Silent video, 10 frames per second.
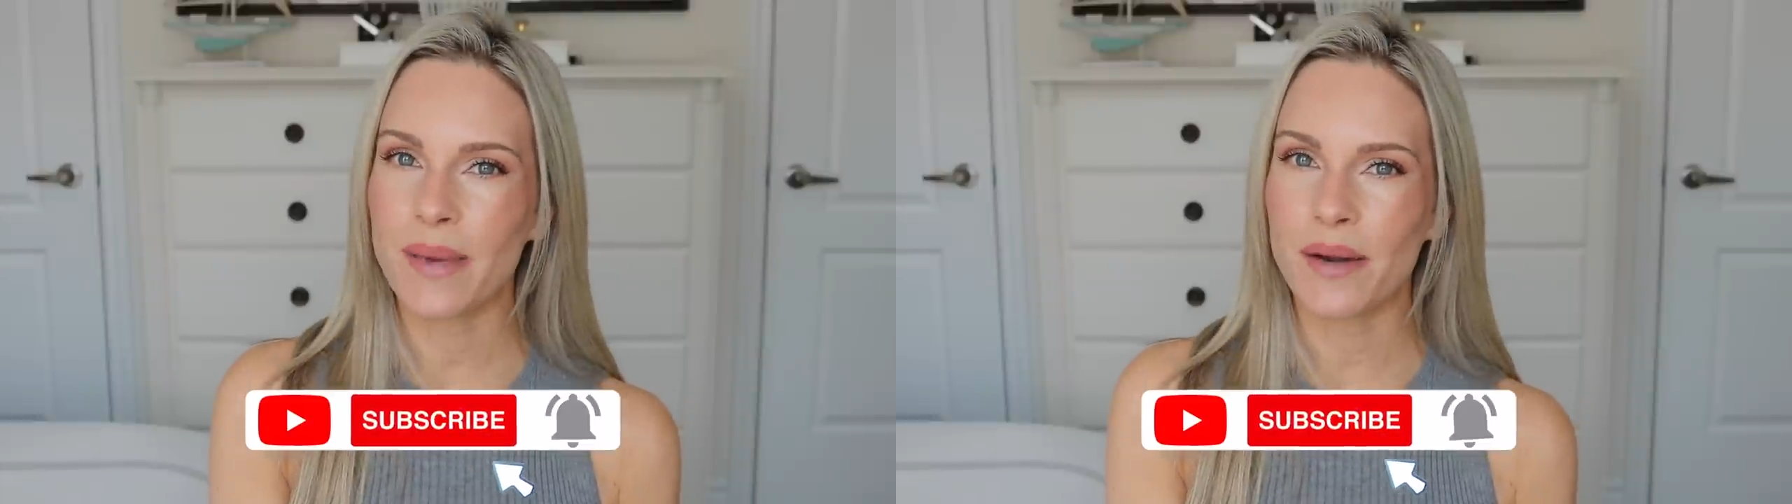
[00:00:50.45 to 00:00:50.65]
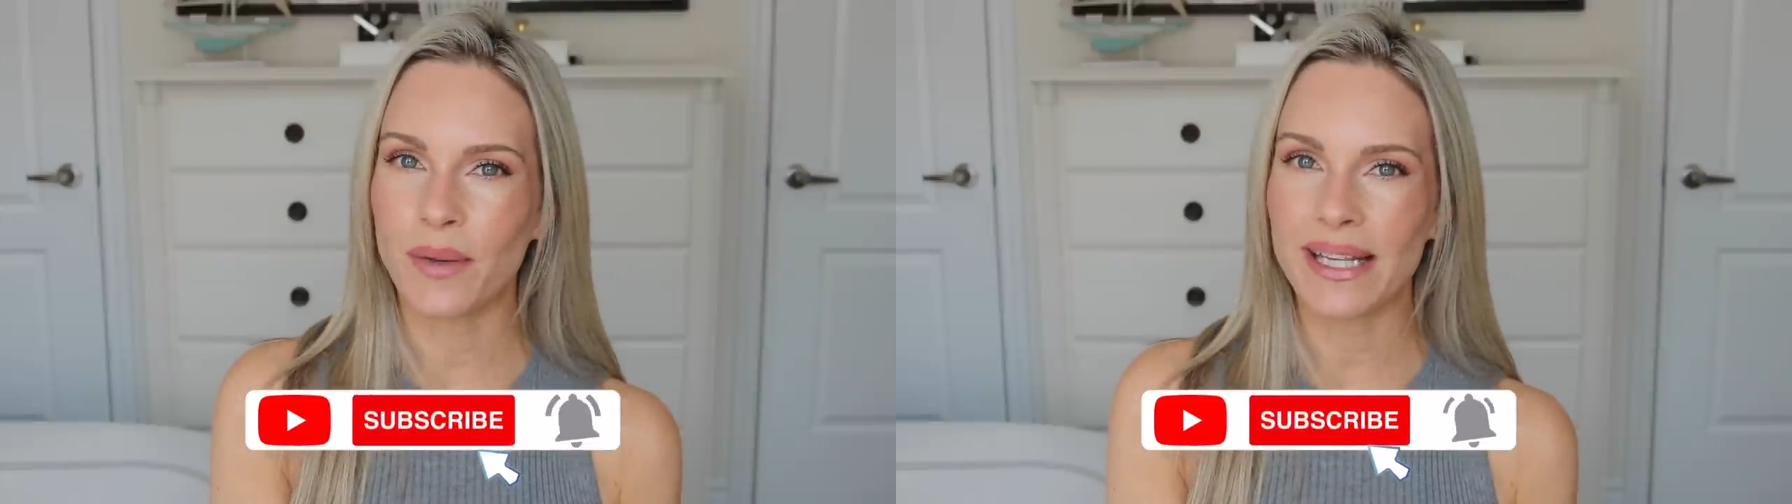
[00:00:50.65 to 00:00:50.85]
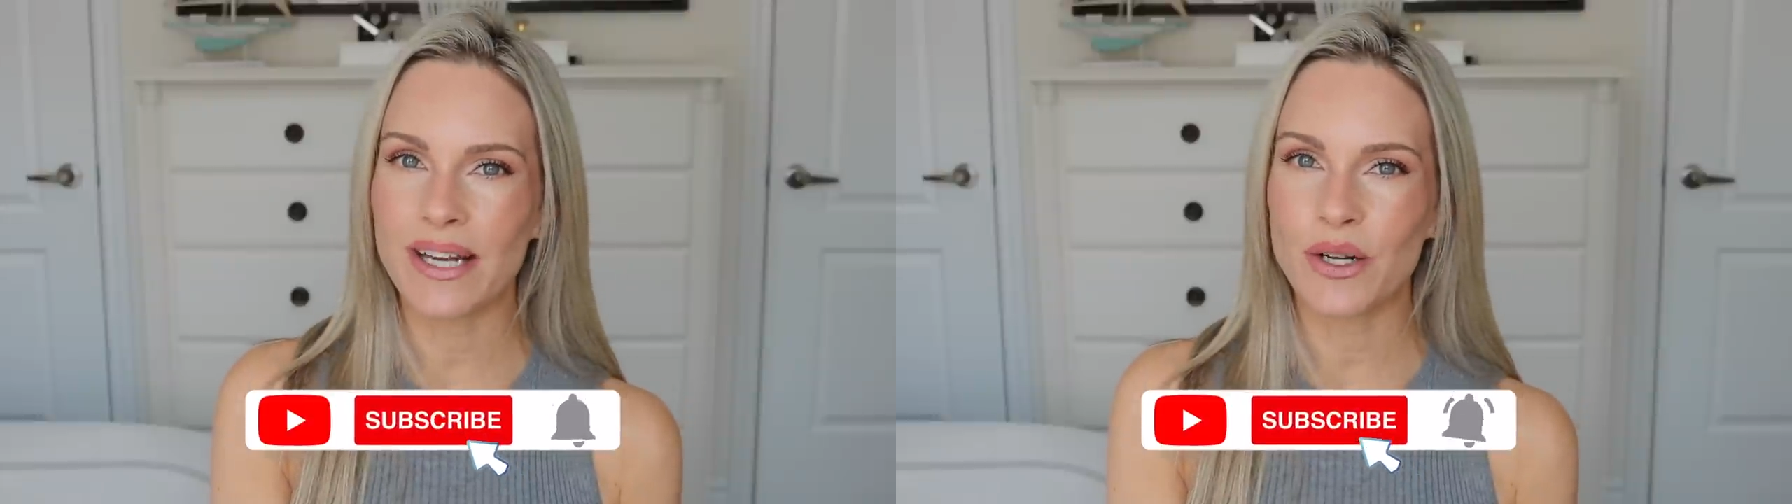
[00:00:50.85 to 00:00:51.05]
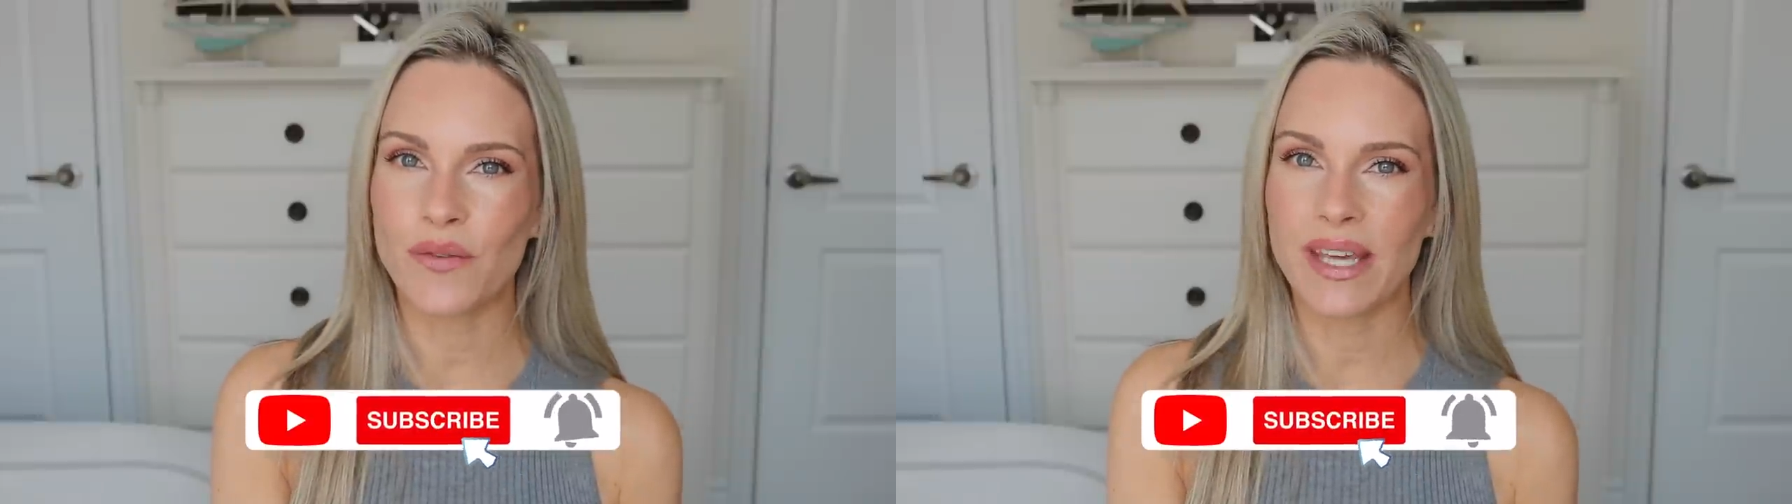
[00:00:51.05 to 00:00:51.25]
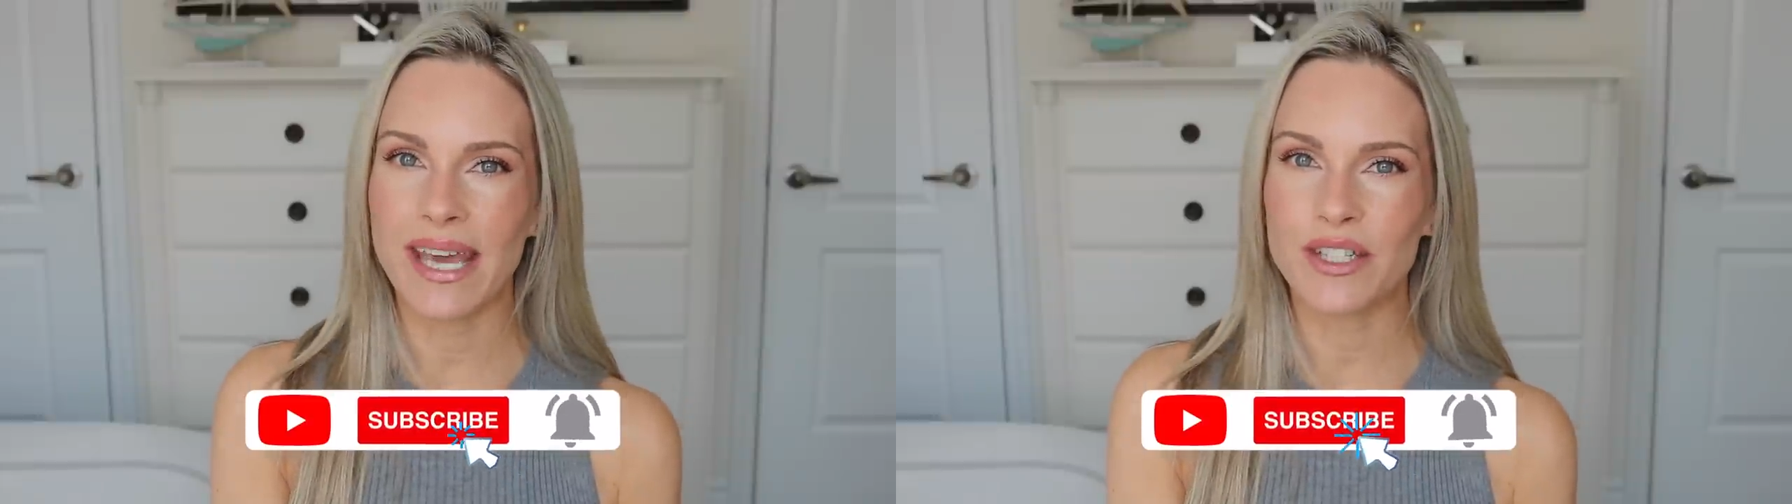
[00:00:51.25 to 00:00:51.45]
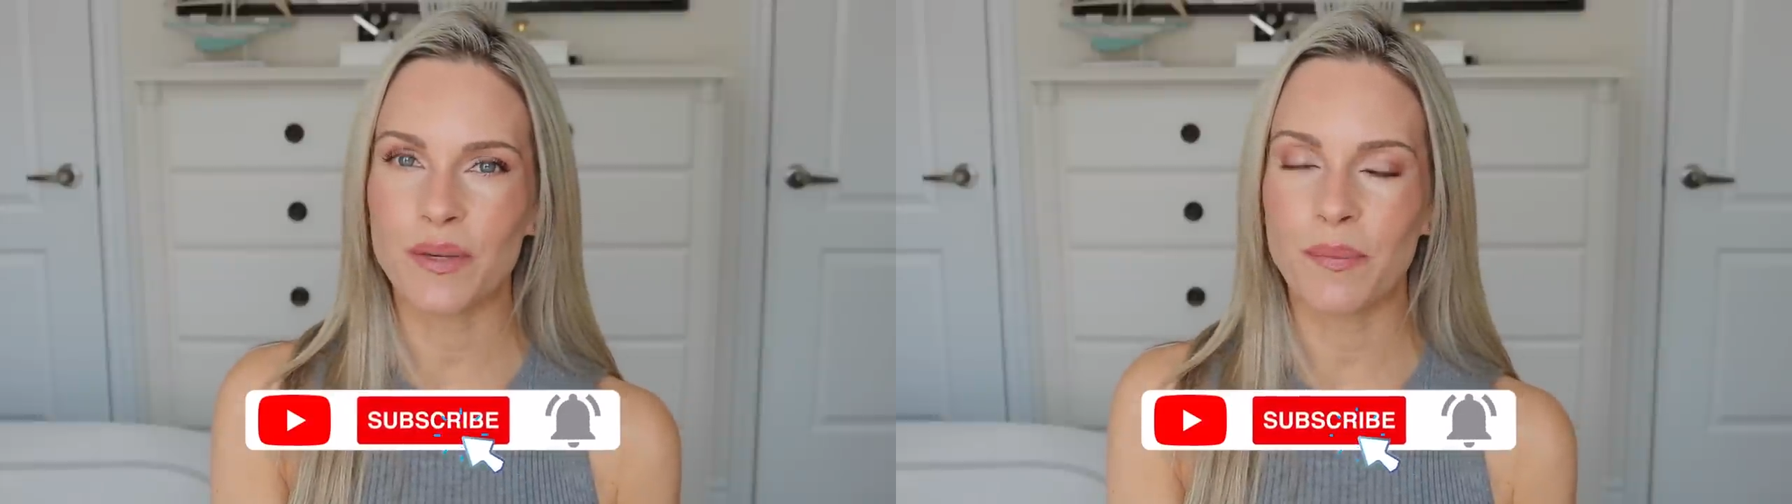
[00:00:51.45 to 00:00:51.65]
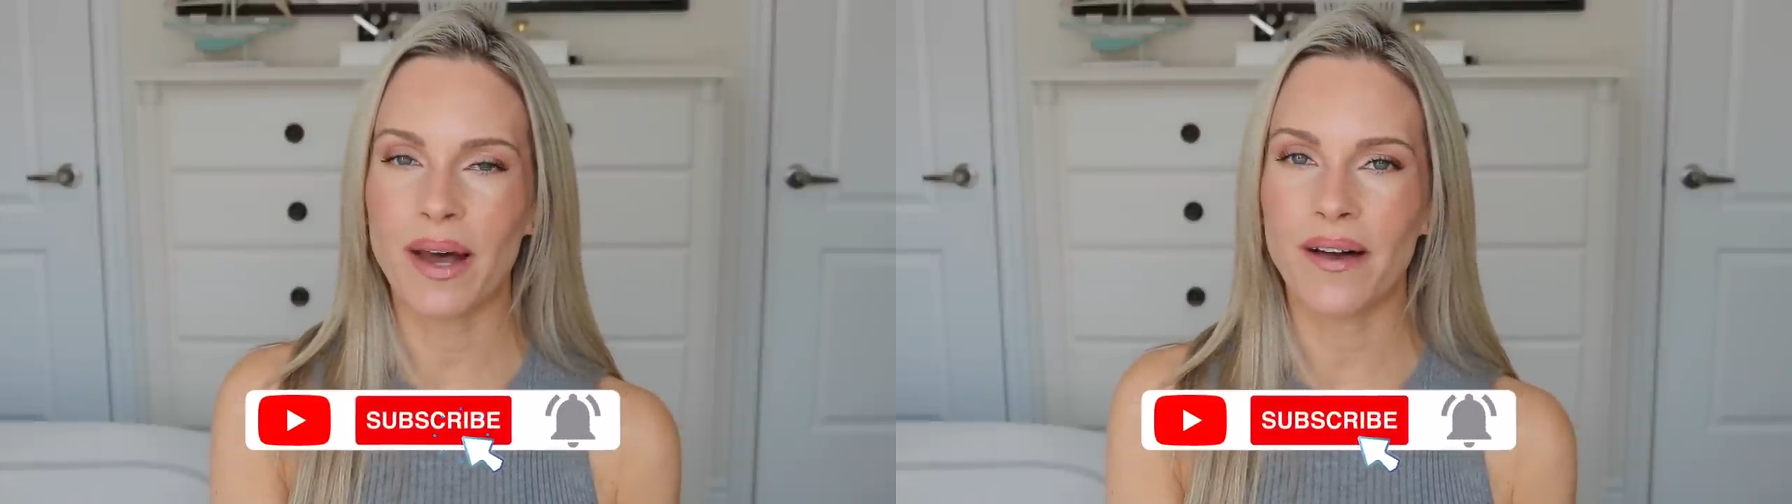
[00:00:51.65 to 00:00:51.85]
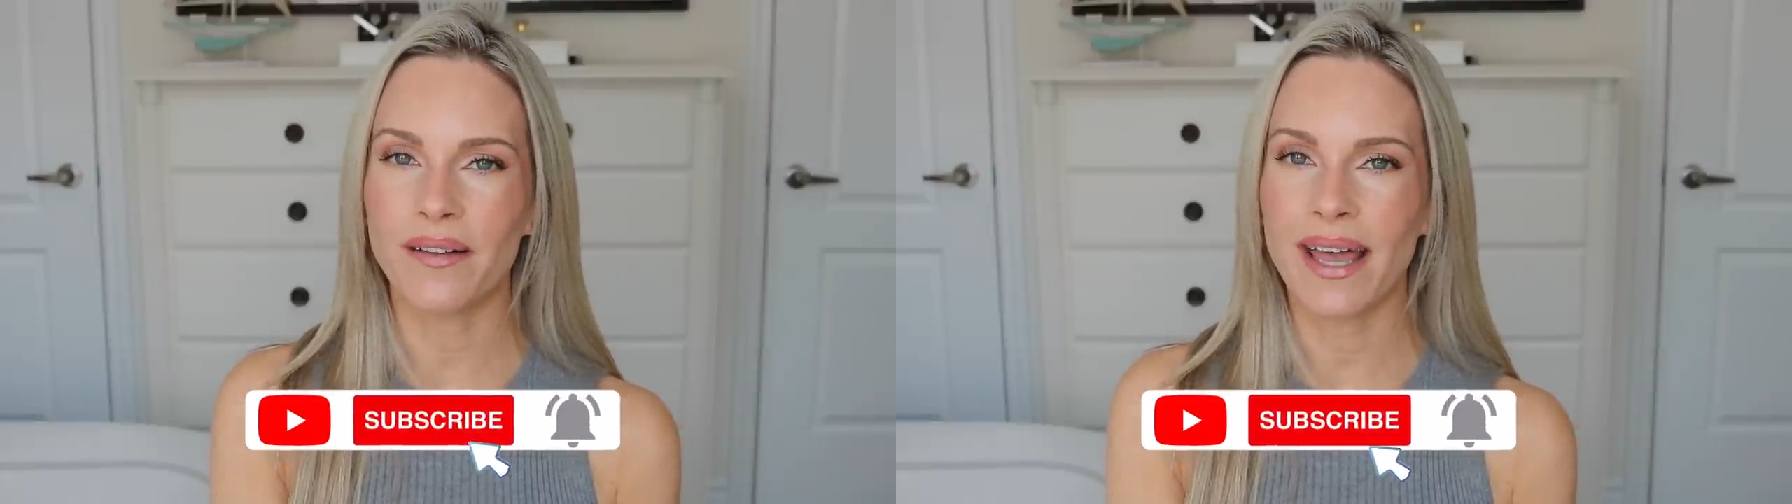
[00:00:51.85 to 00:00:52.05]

and ring that notification bell,